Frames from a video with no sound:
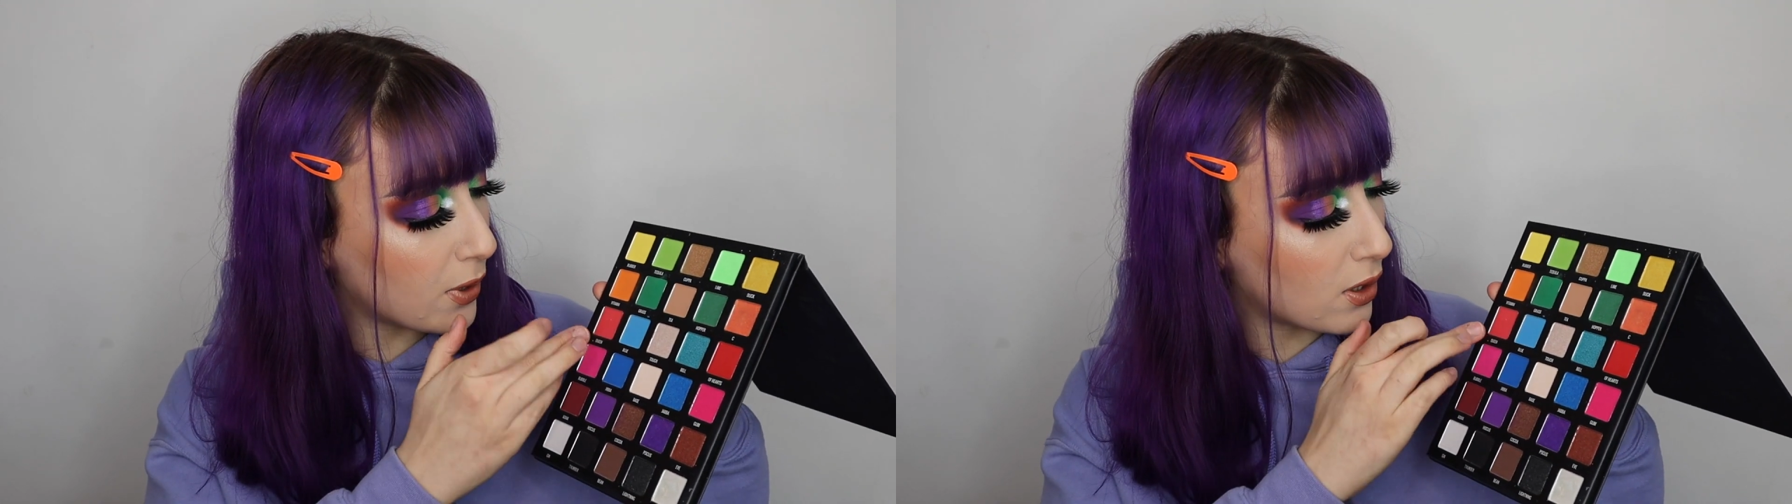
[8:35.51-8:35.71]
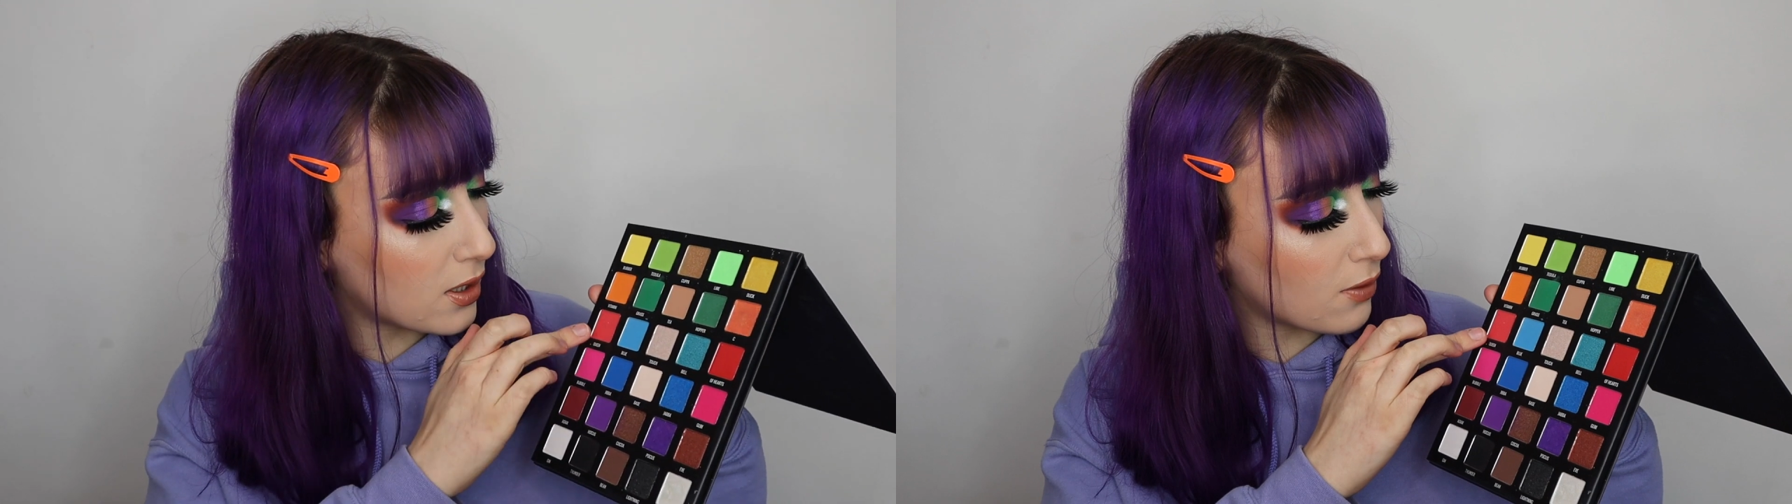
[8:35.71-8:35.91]

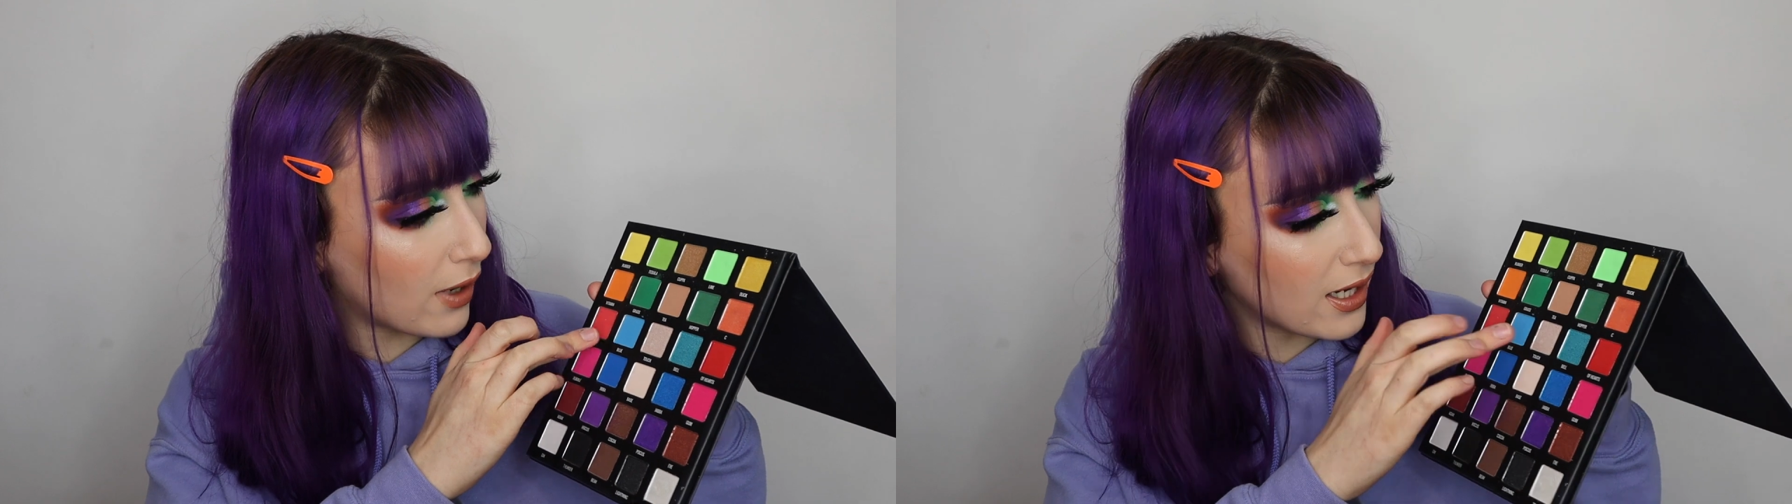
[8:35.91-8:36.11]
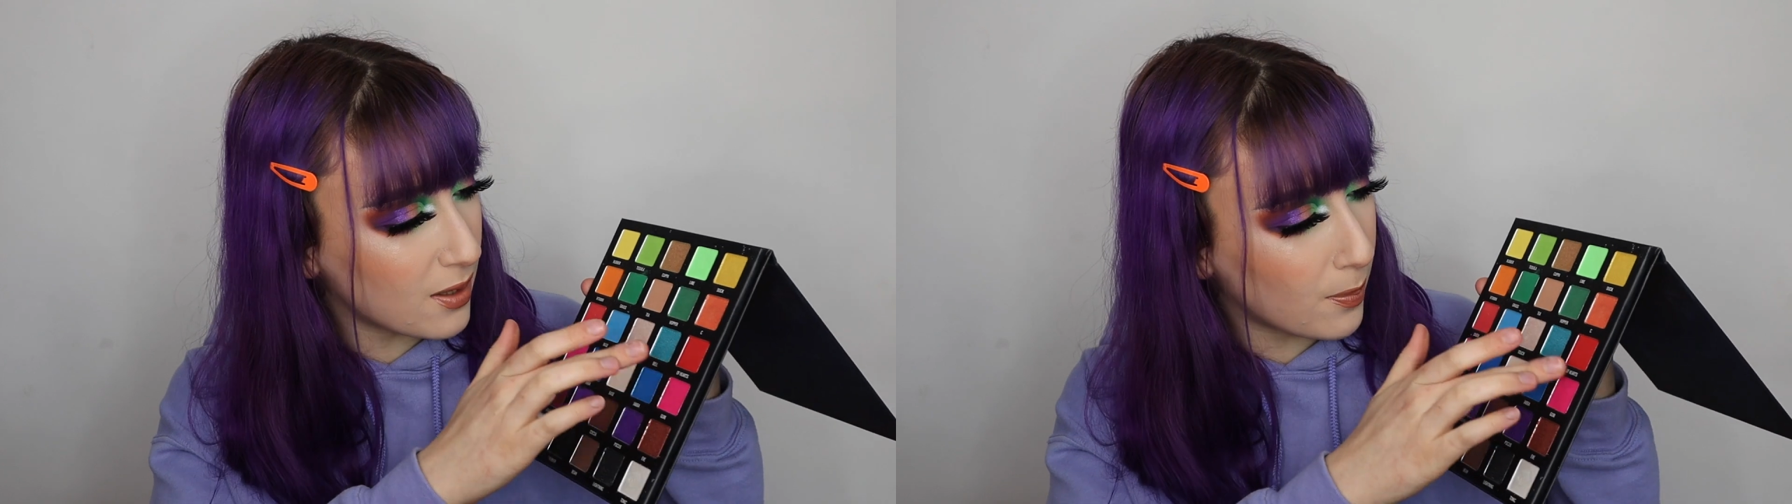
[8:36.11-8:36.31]
because the
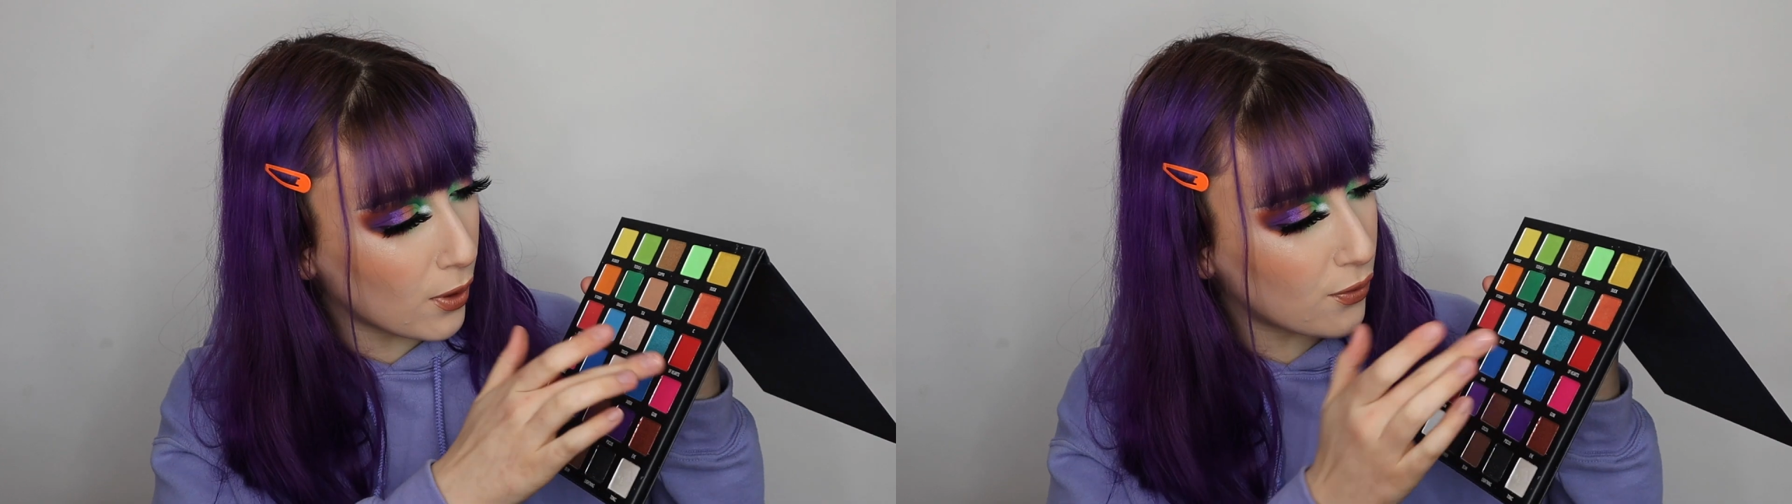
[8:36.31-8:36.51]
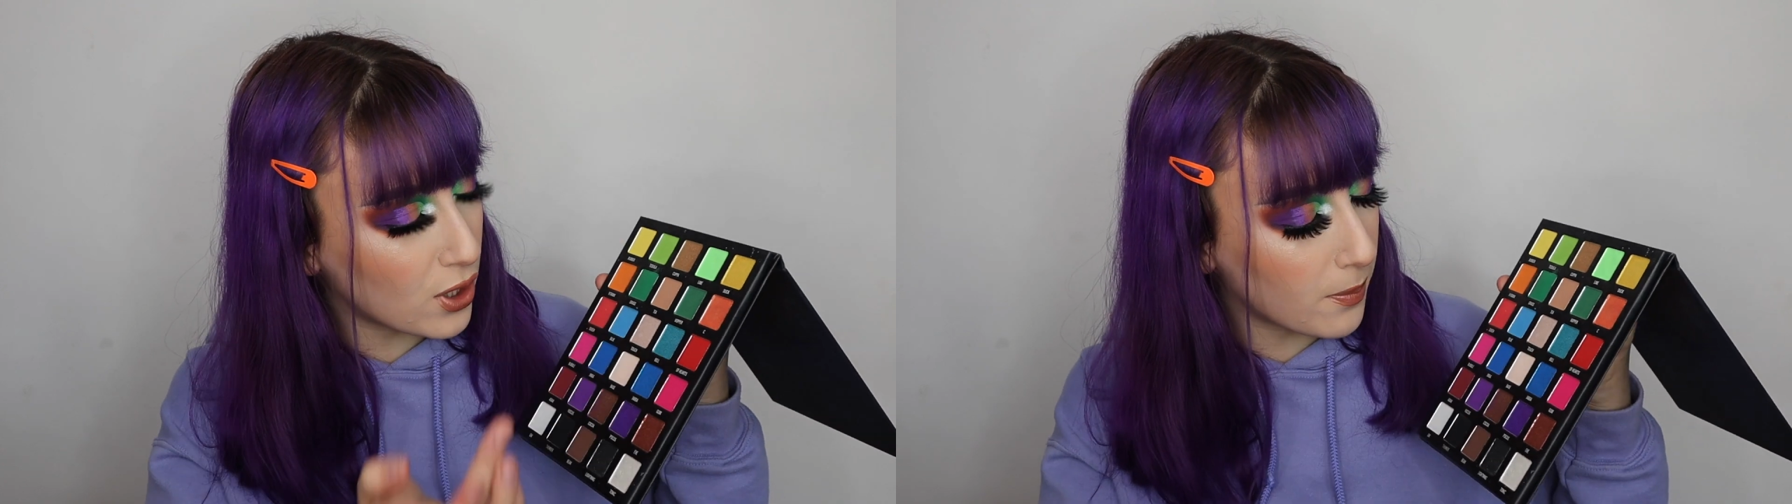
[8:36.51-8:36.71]
reds are
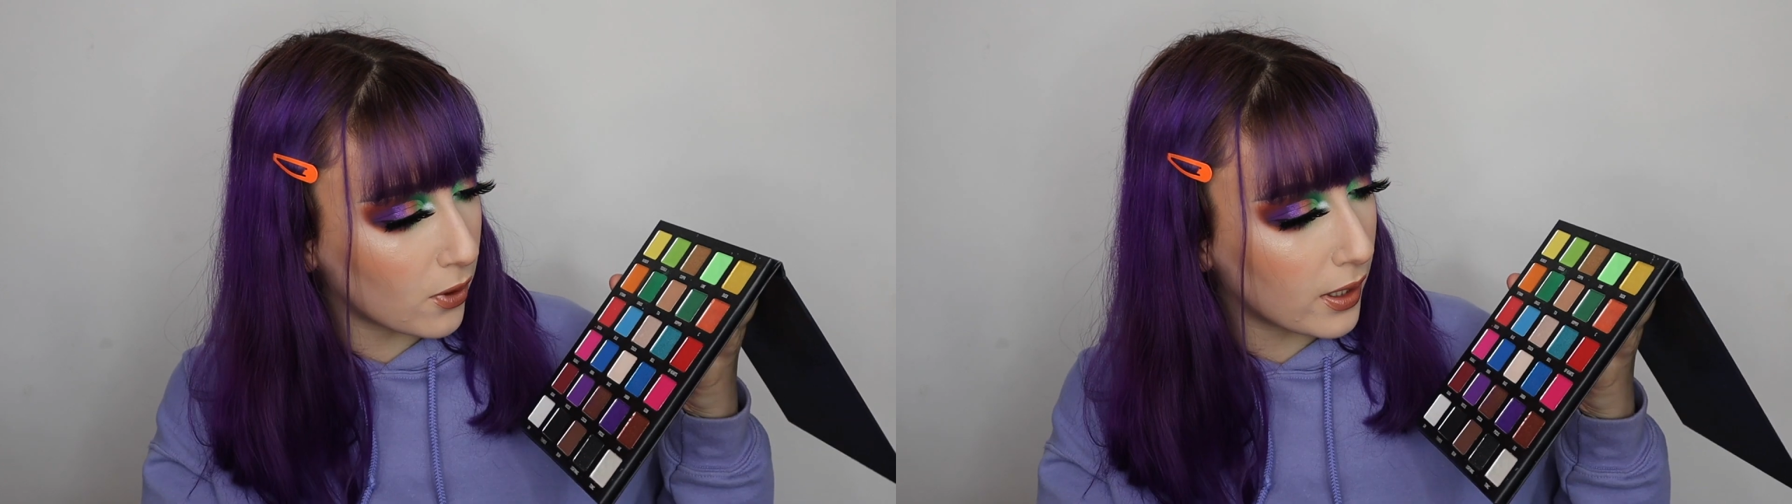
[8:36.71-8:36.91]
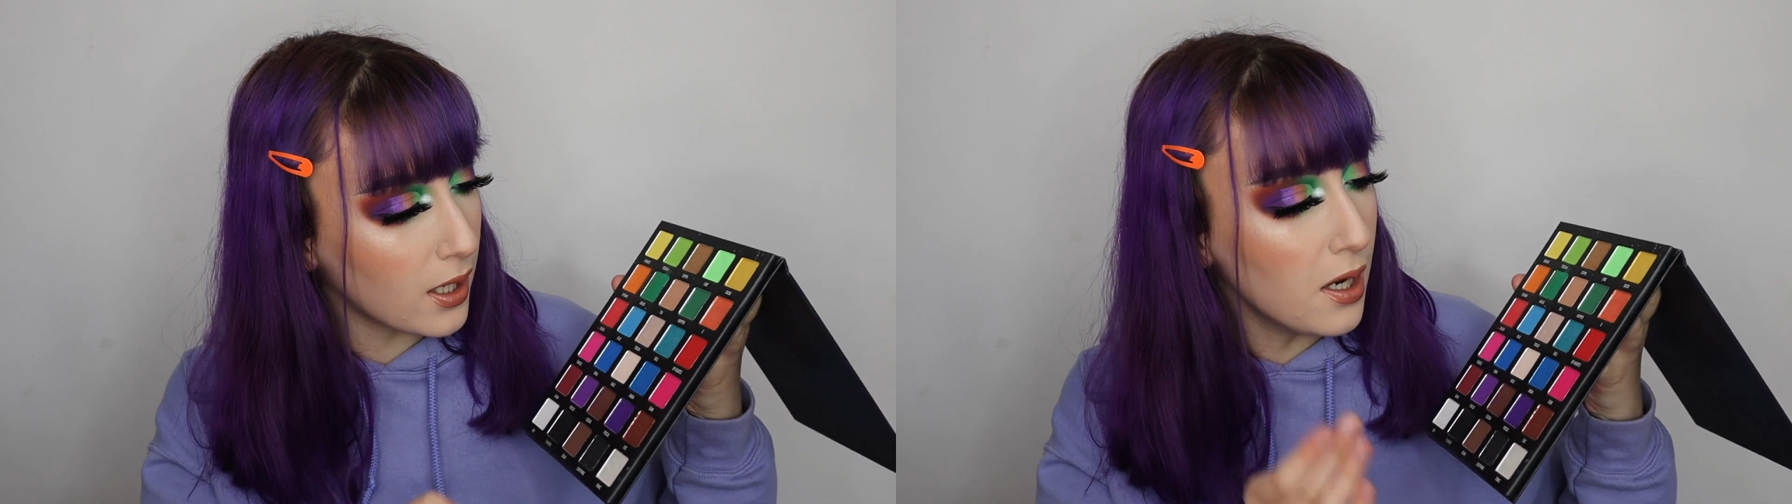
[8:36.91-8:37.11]
both
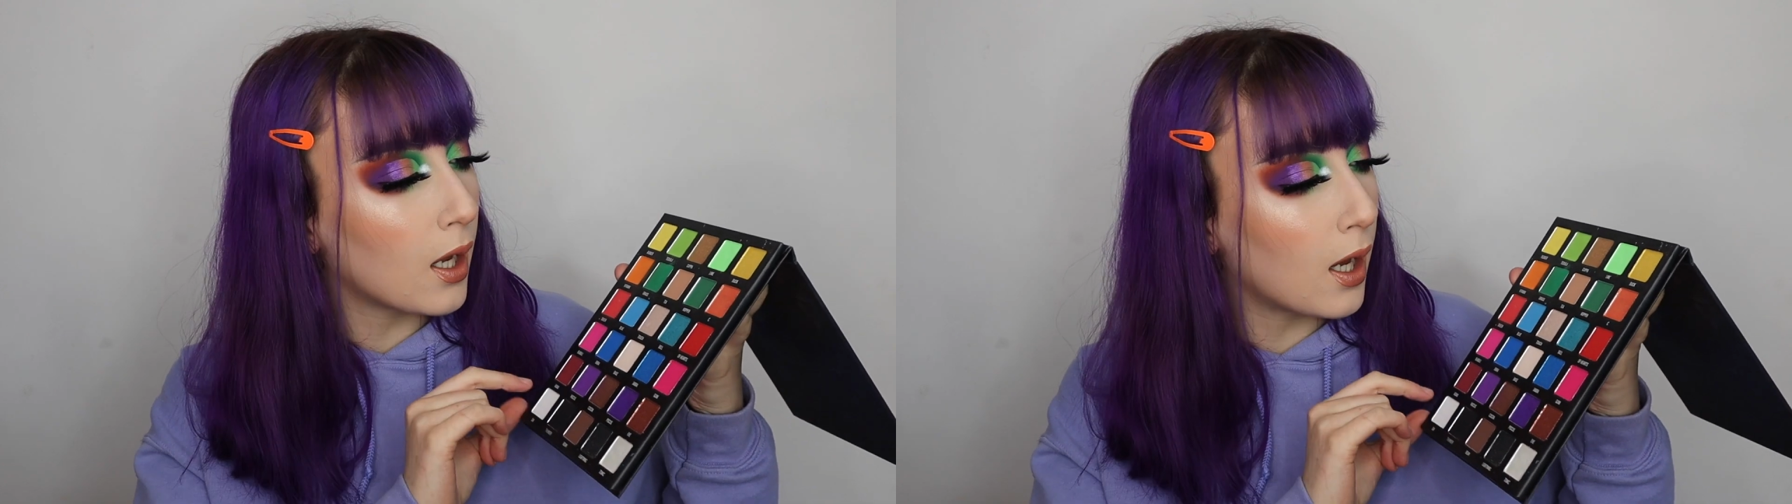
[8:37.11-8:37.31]
shimmery